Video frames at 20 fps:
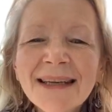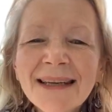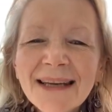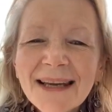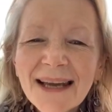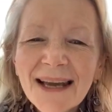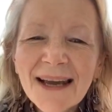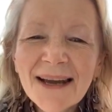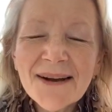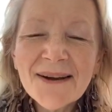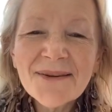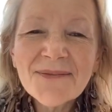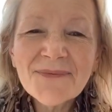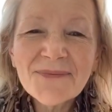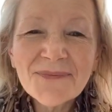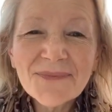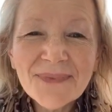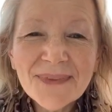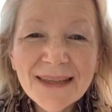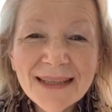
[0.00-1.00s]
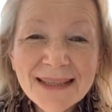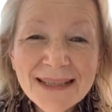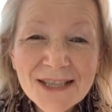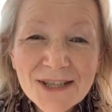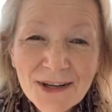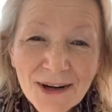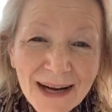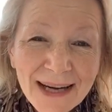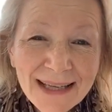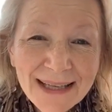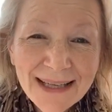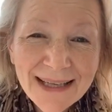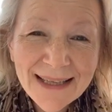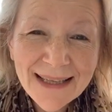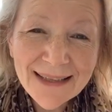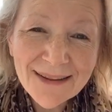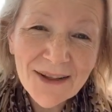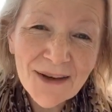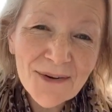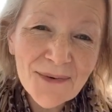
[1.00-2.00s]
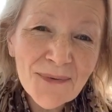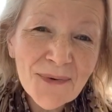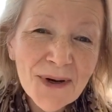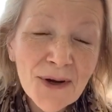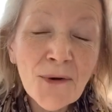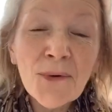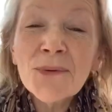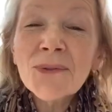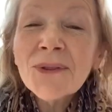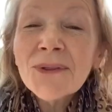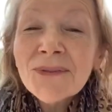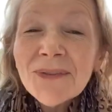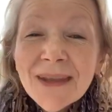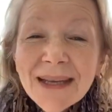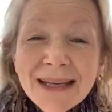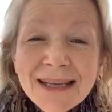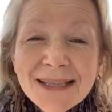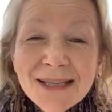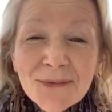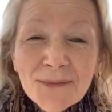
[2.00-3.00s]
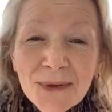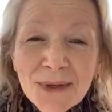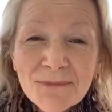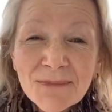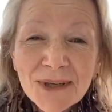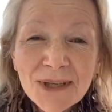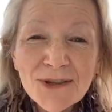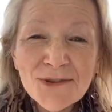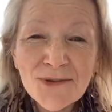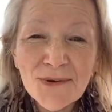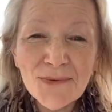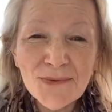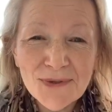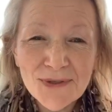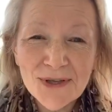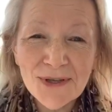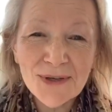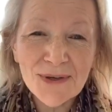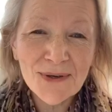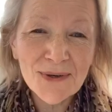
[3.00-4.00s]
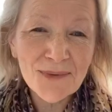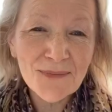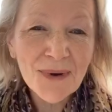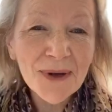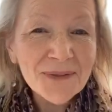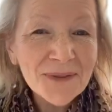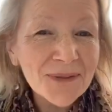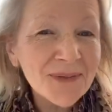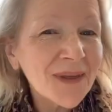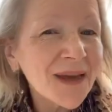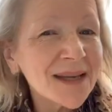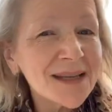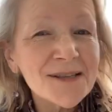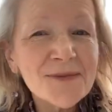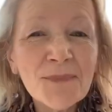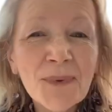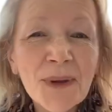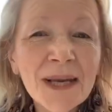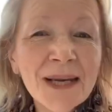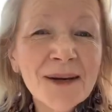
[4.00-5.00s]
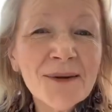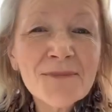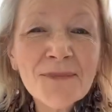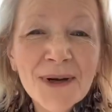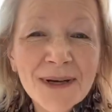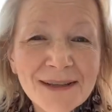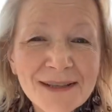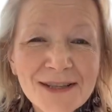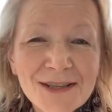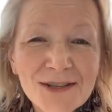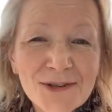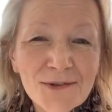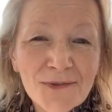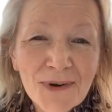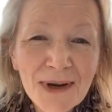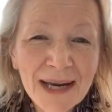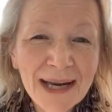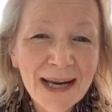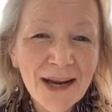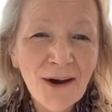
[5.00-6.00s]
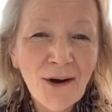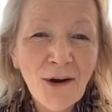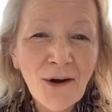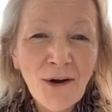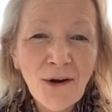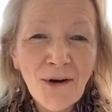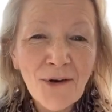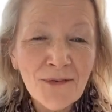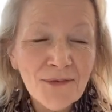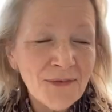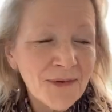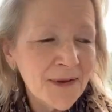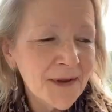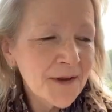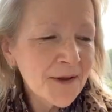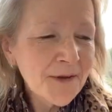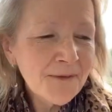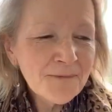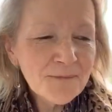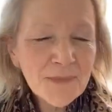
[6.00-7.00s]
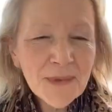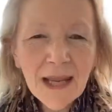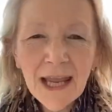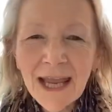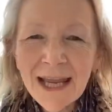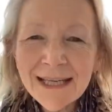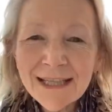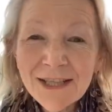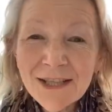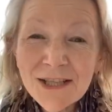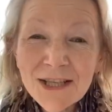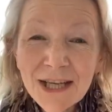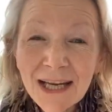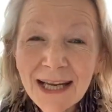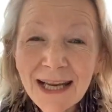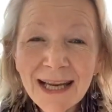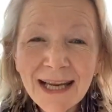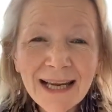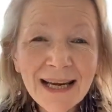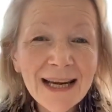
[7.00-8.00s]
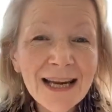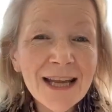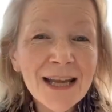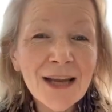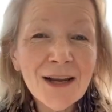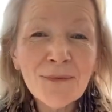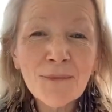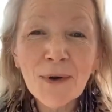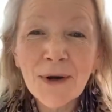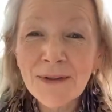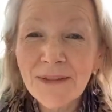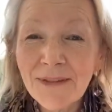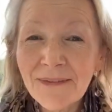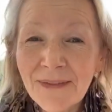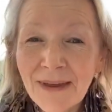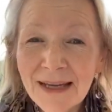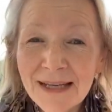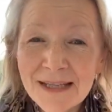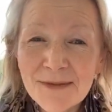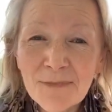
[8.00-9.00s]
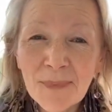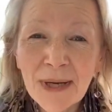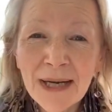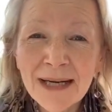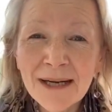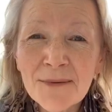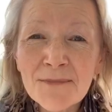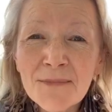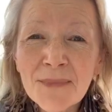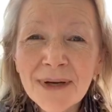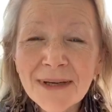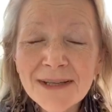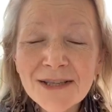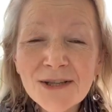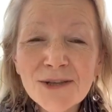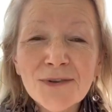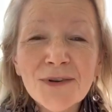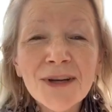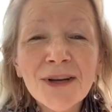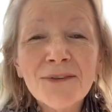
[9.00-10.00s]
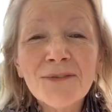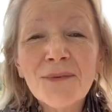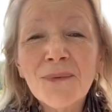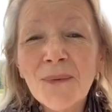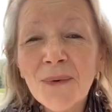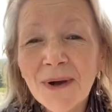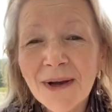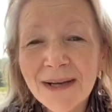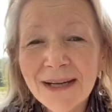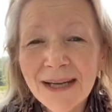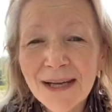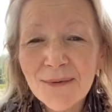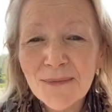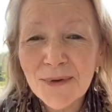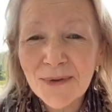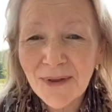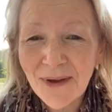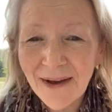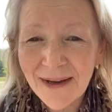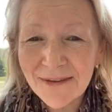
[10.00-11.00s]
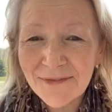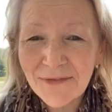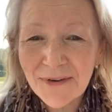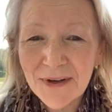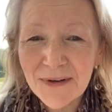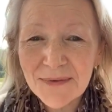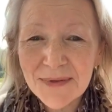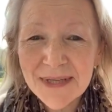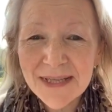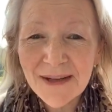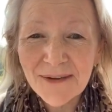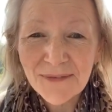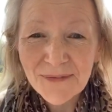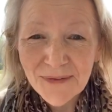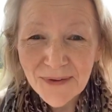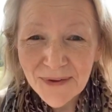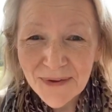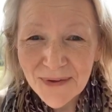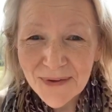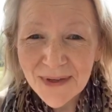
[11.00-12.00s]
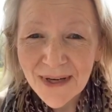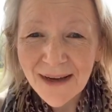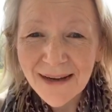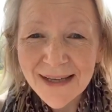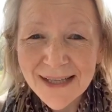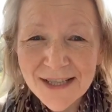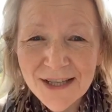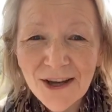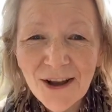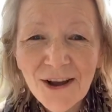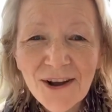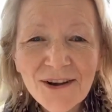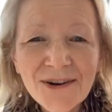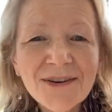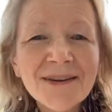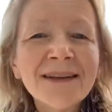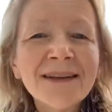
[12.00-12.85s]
The training that or the things that we've been drawn to, whether that's been a mastery of energy healing, whether that's been a mastery of working with high frequency food. Hi Joe.